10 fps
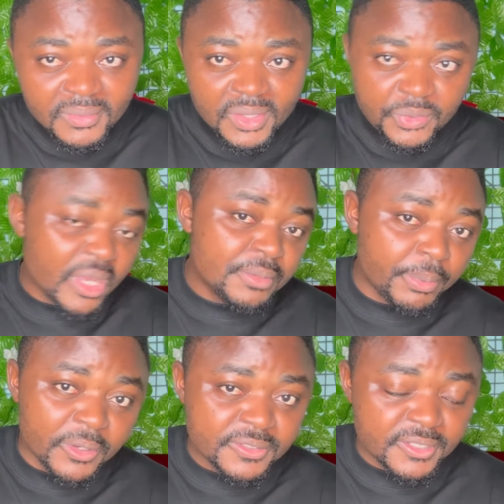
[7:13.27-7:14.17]
You get the
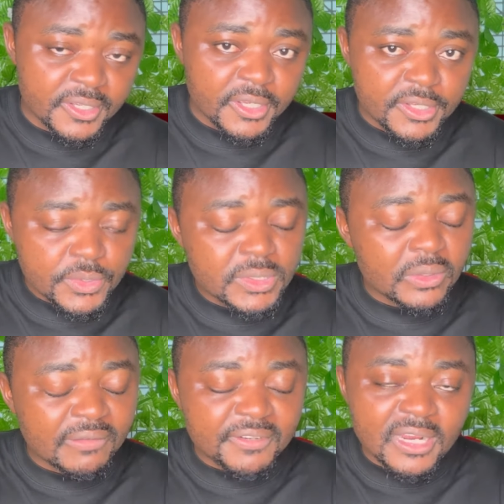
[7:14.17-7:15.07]
point? So South
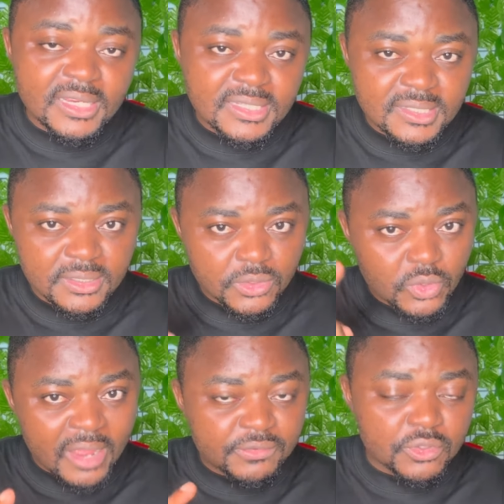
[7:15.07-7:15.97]
Africans, you
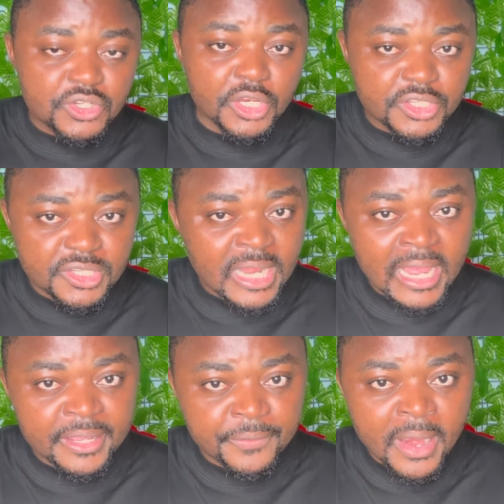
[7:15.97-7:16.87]
have to change in
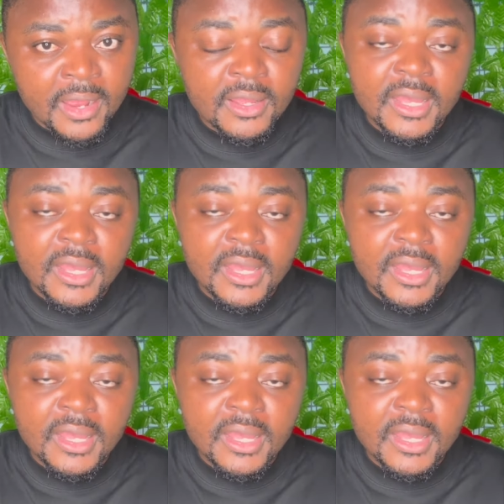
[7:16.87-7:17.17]
that area